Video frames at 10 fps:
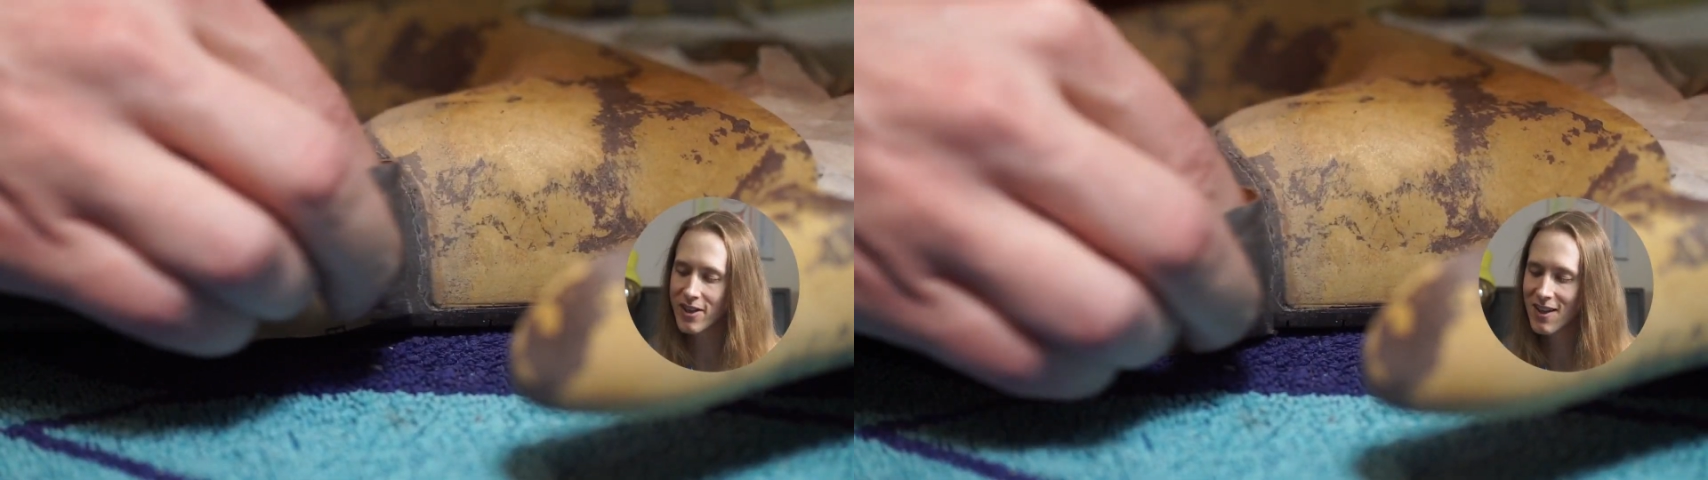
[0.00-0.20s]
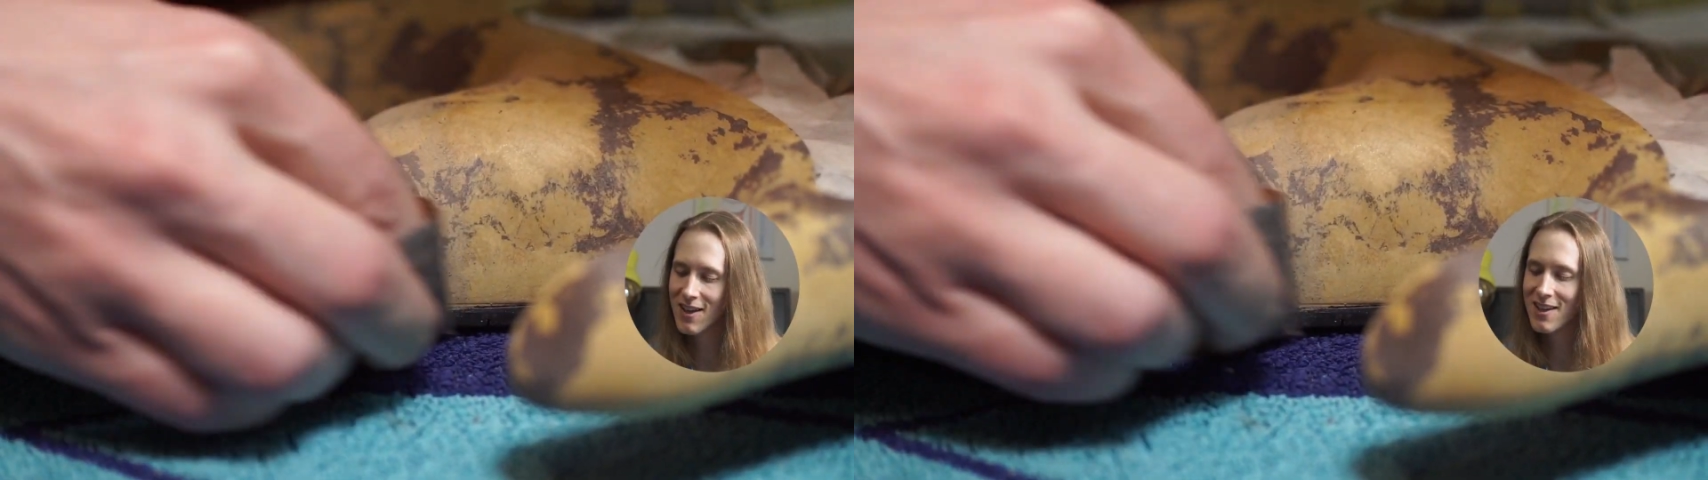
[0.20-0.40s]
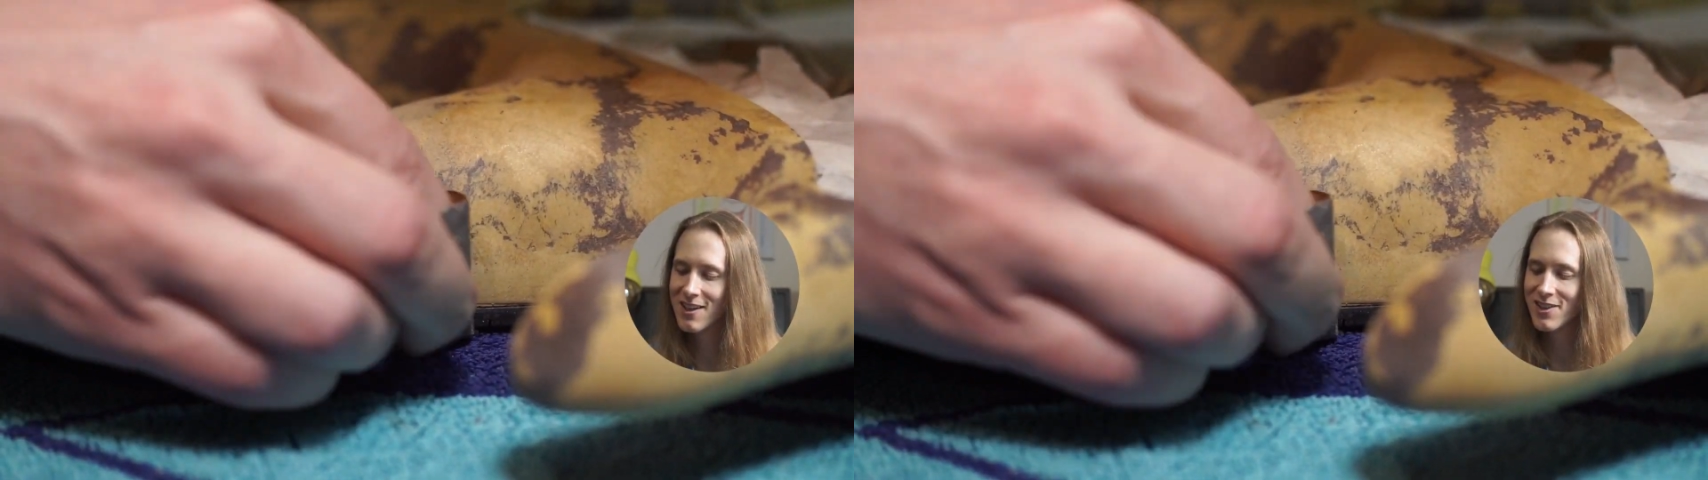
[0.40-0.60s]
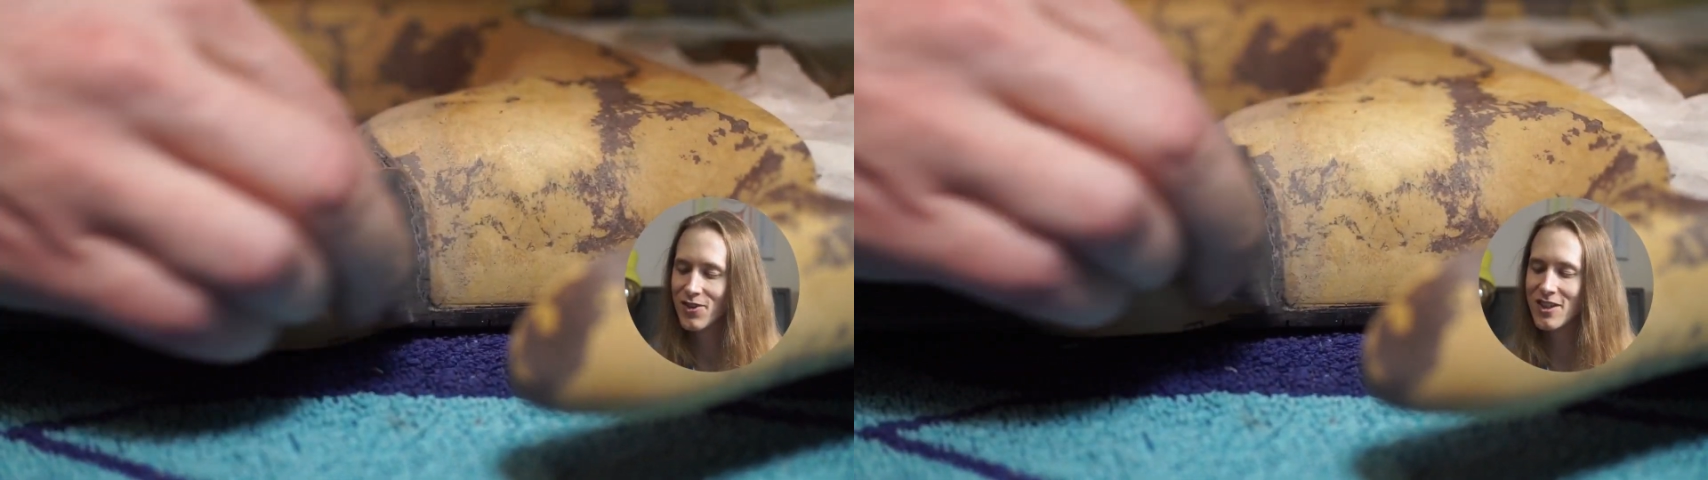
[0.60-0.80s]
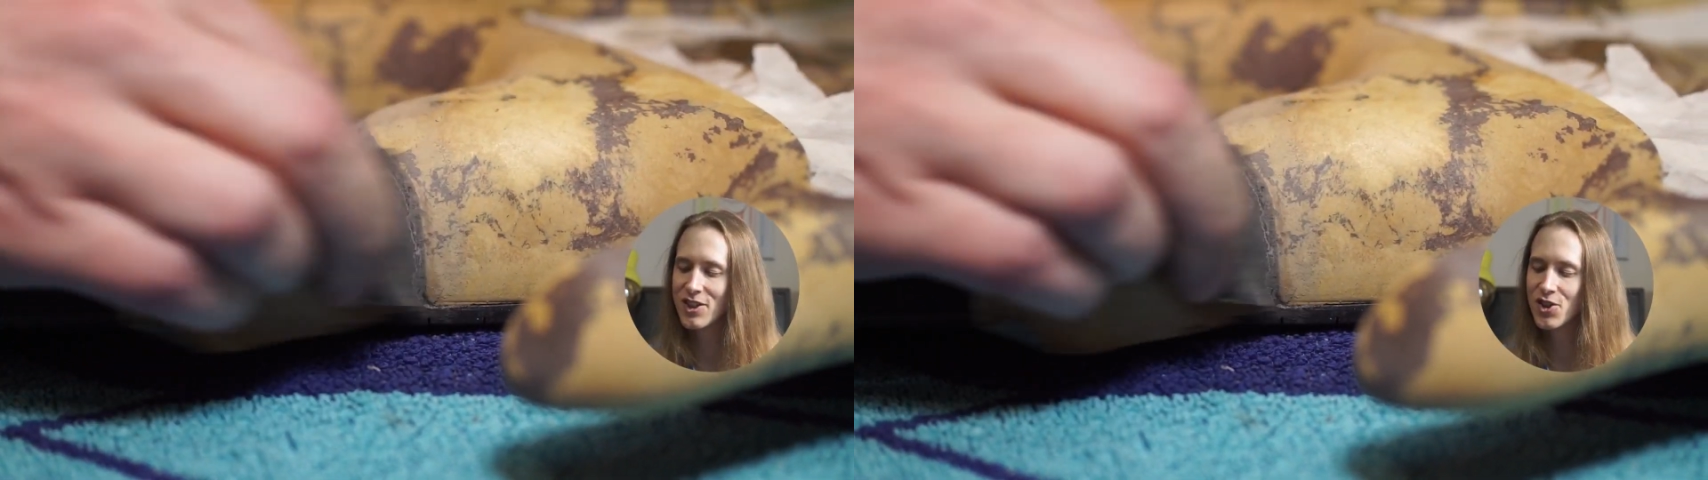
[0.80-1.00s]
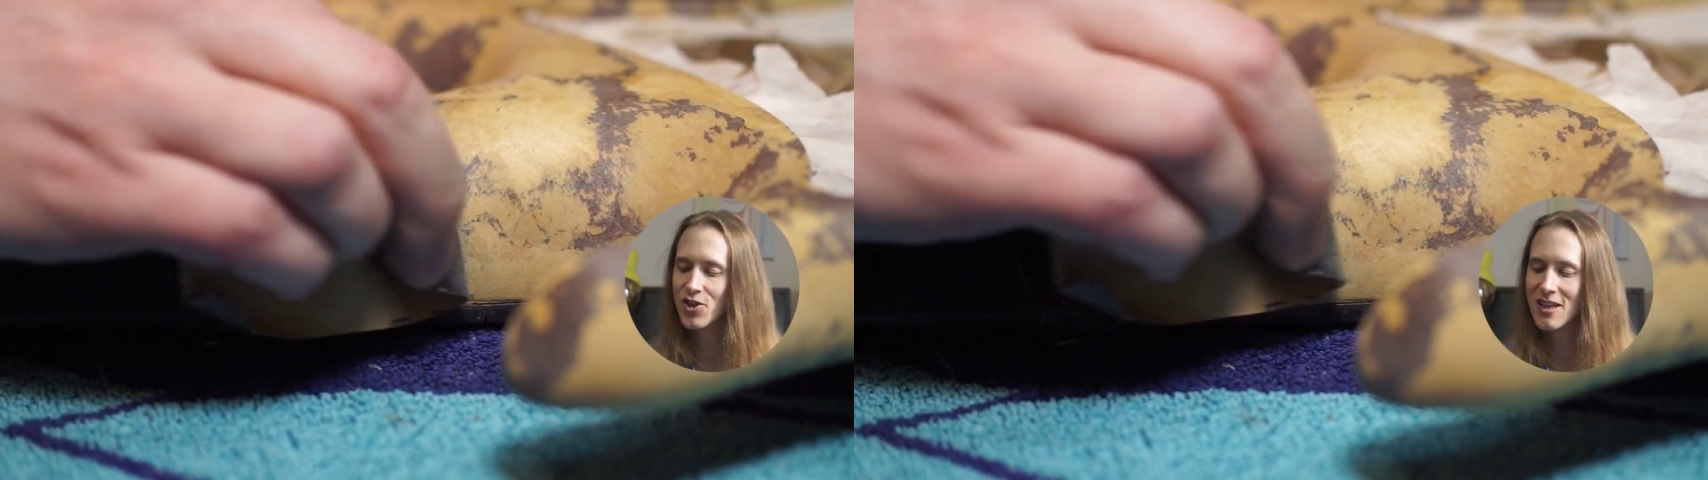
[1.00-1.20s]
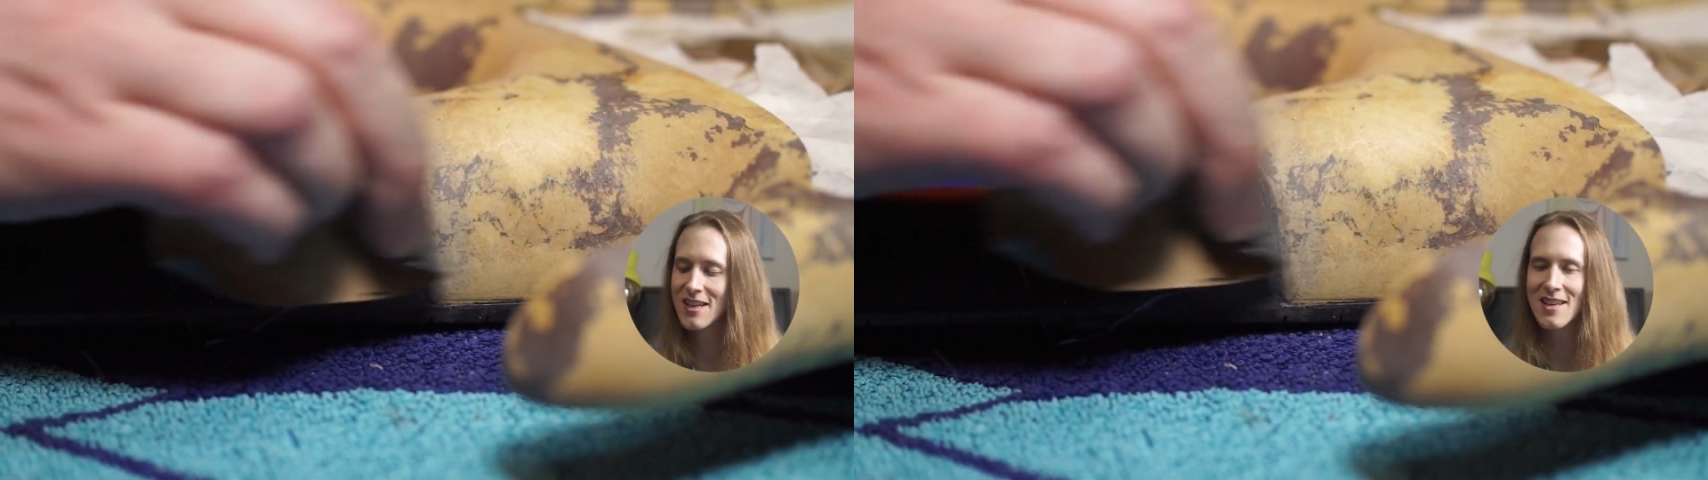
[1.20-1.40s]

it, so this should in